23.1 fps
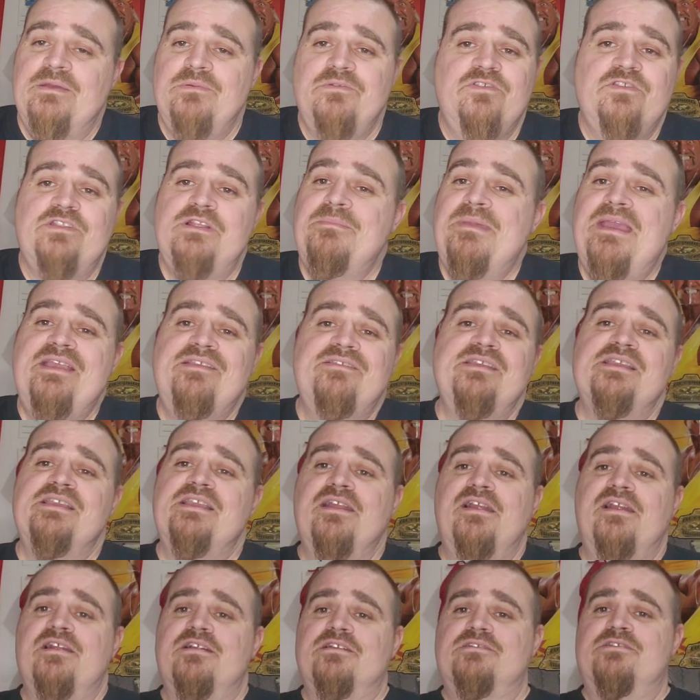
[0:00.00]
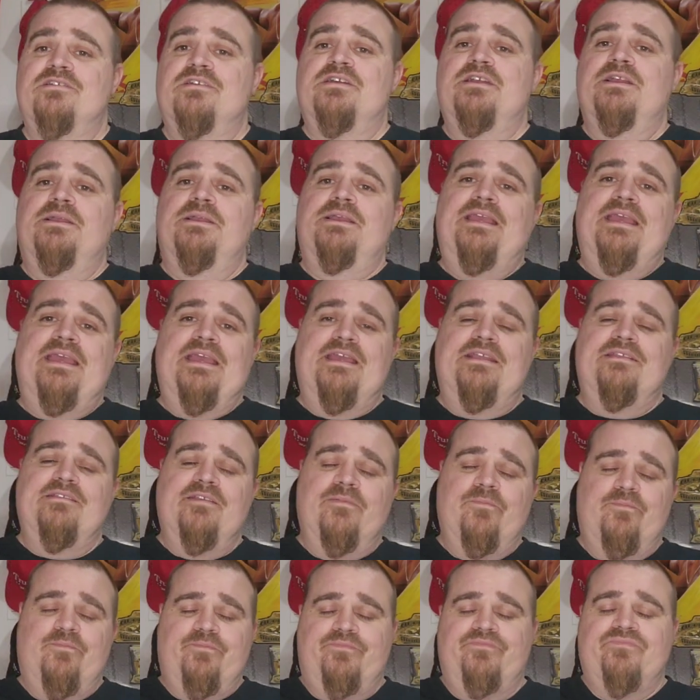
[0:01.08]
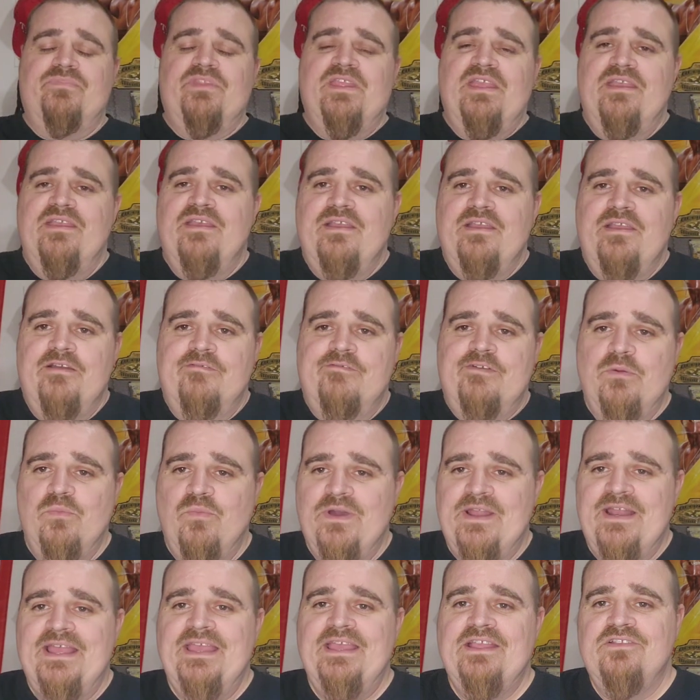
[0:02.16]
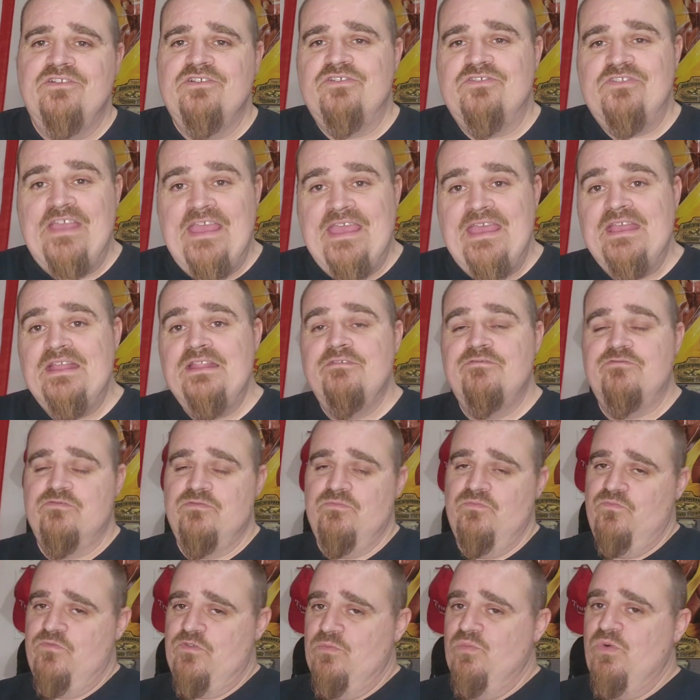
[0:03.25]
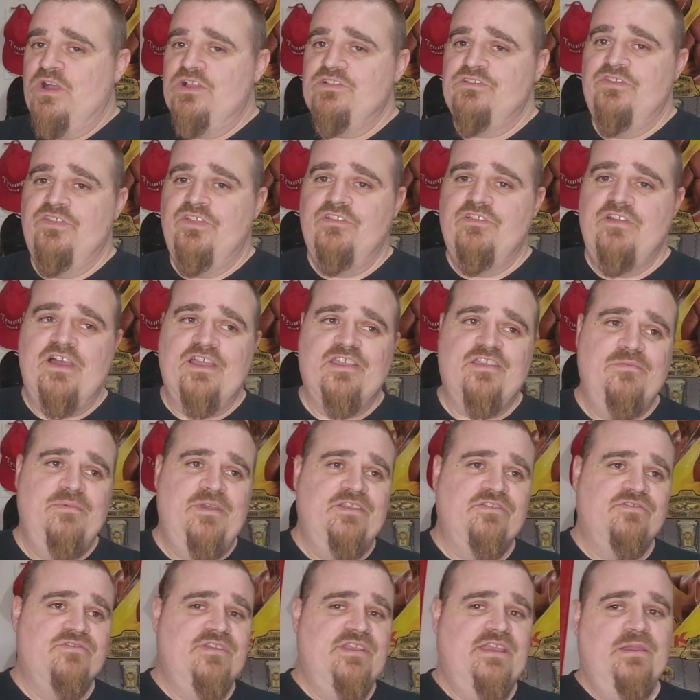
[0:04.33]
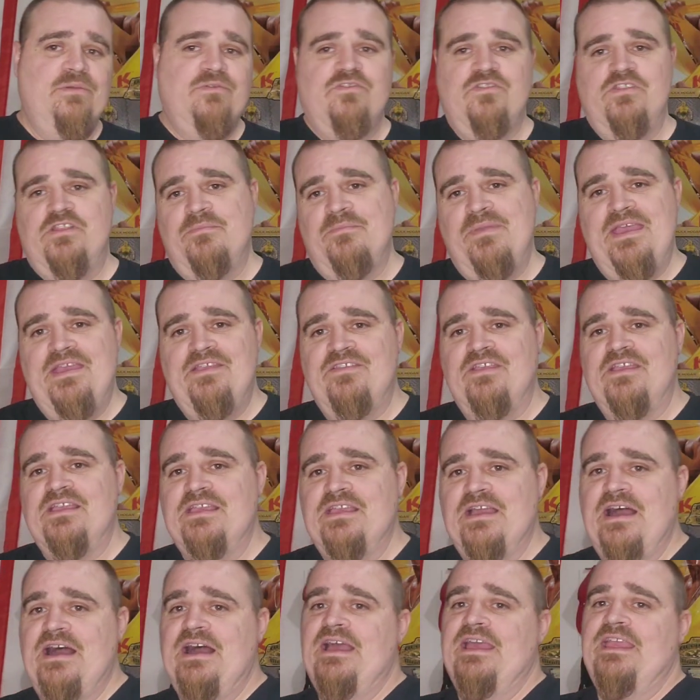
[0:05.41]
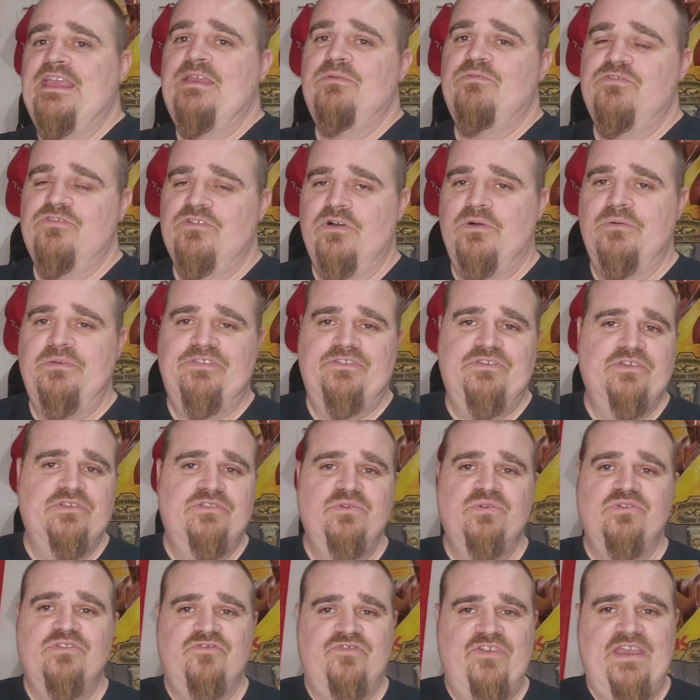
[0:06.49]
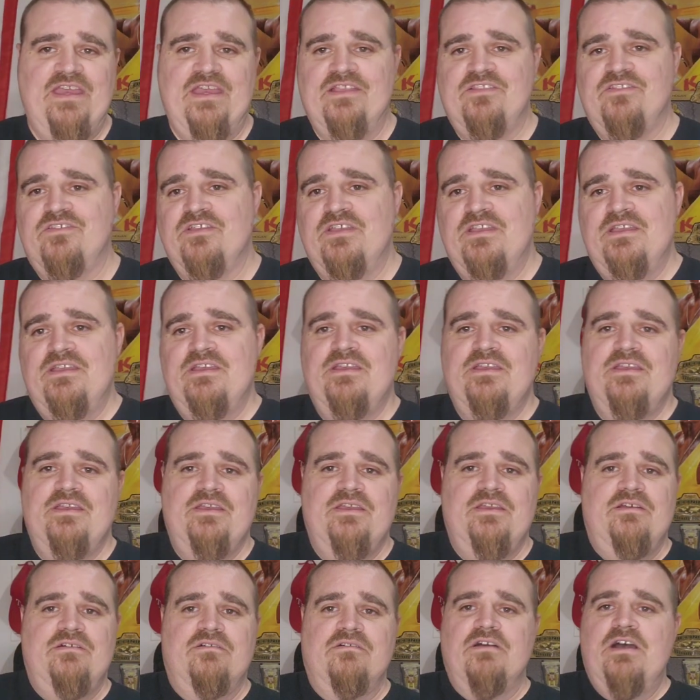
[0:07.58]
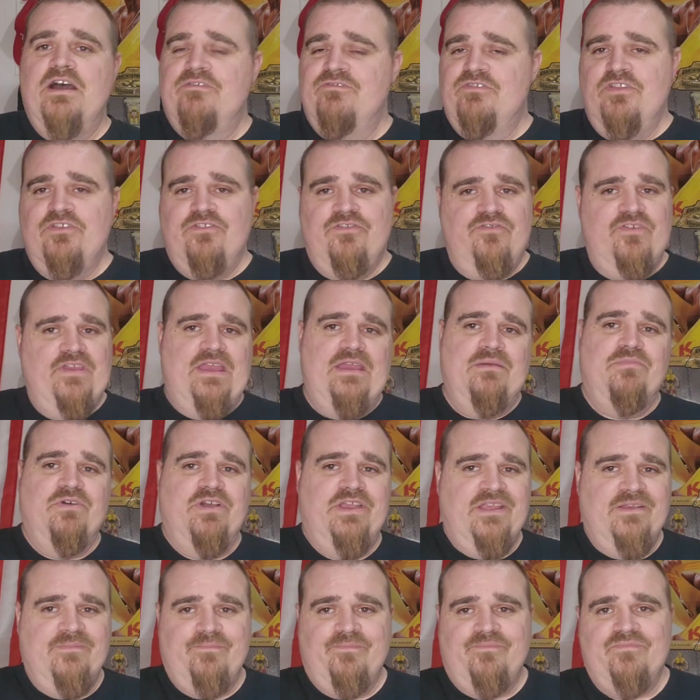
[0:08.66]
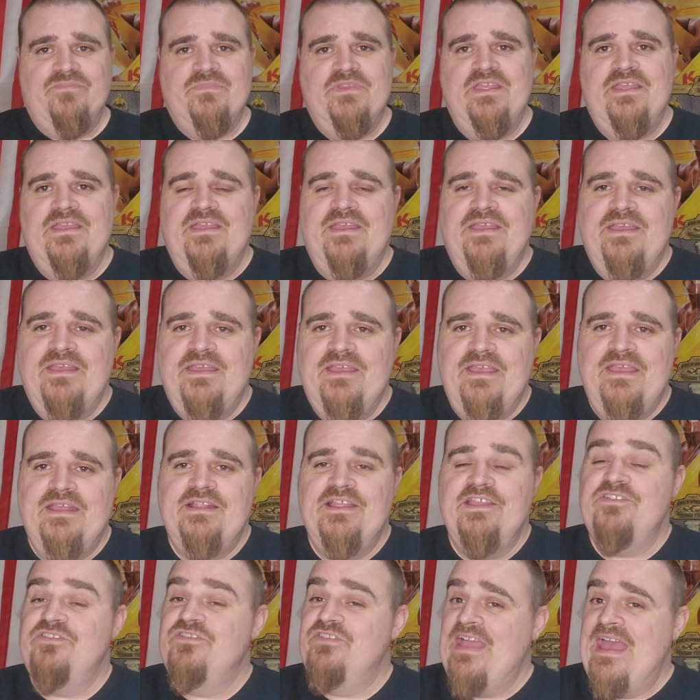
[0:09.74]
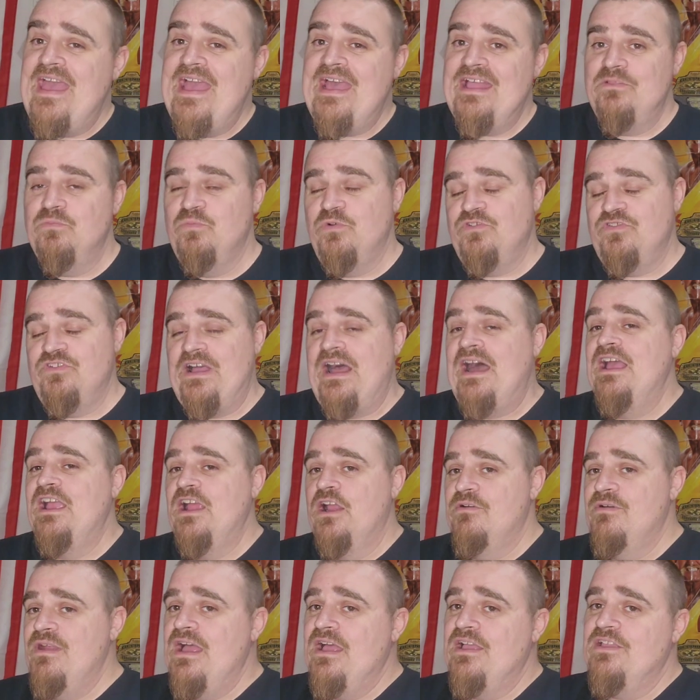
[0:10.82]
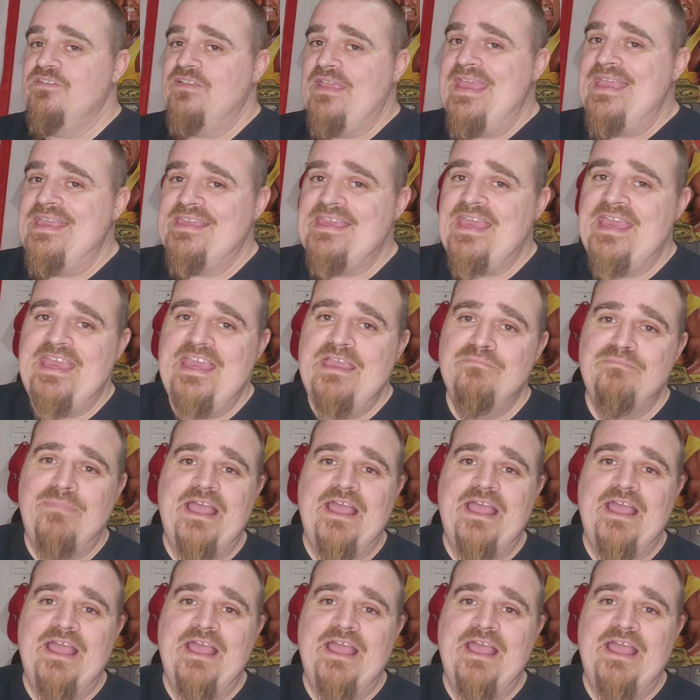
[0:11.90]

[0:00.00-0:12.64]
It was an amazing character, and from what I understand from watching the documentary, he was an amazing guy. He was always good to his fans, loved his family, and his dad was IRS, a.k.a.